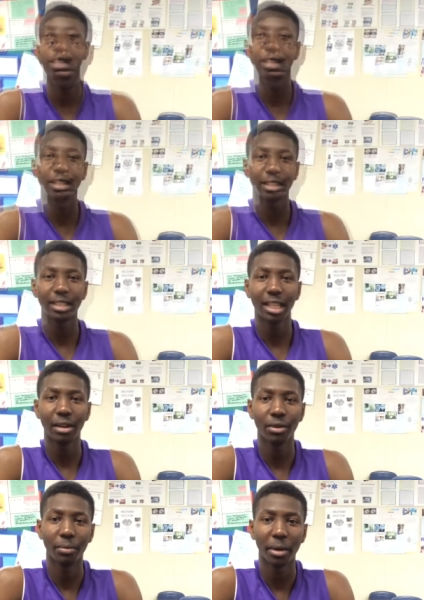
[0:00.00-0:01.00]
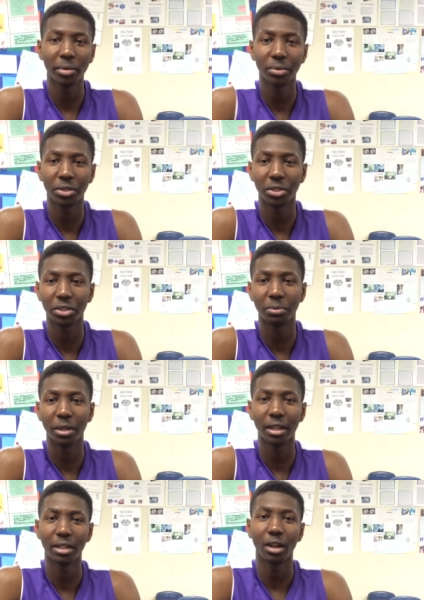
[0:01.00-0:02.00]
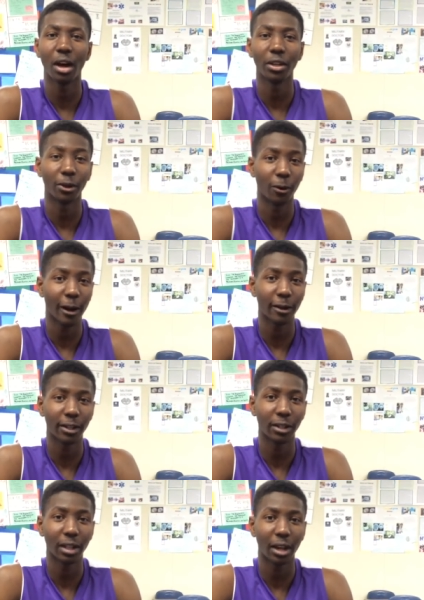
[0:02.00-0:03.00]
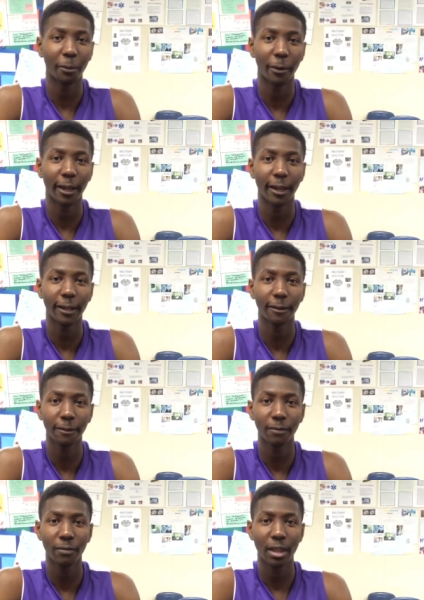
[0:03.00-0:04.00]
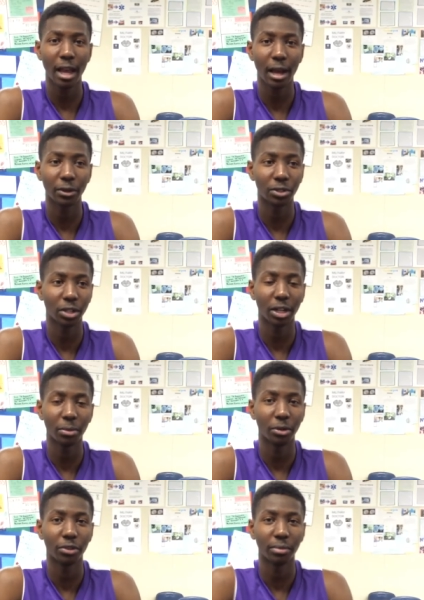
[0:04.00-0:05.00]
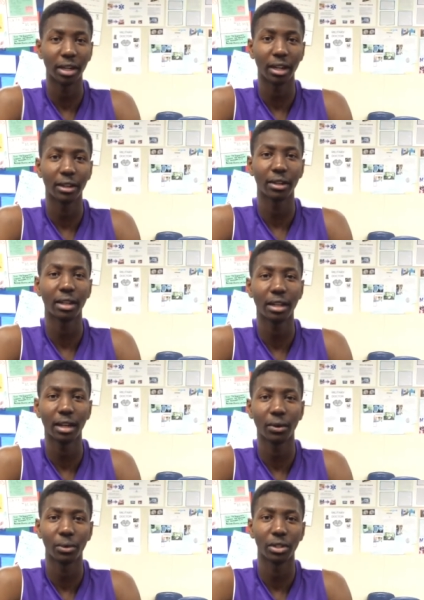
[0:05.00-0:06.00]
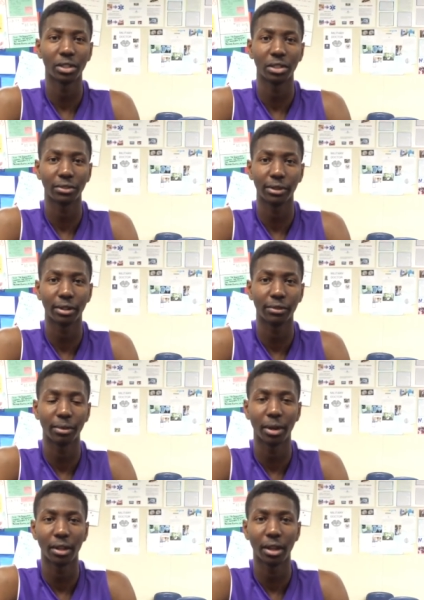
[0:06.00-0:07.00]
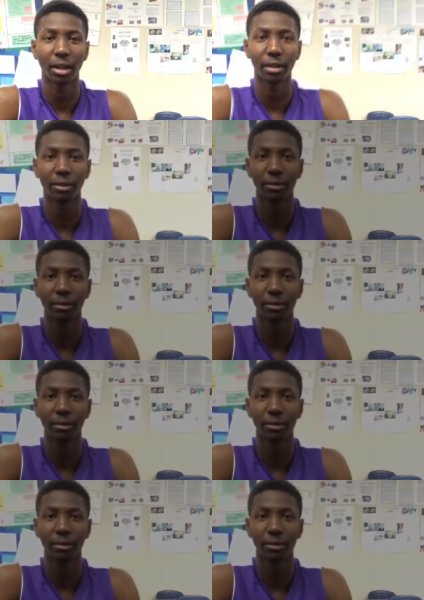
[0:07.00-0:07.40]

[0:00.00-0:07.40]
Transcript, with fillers: The next thing I remember was just being in, on the ground in a lot of pain. I was trying to move, but I couldn't, and I really just feared for my life.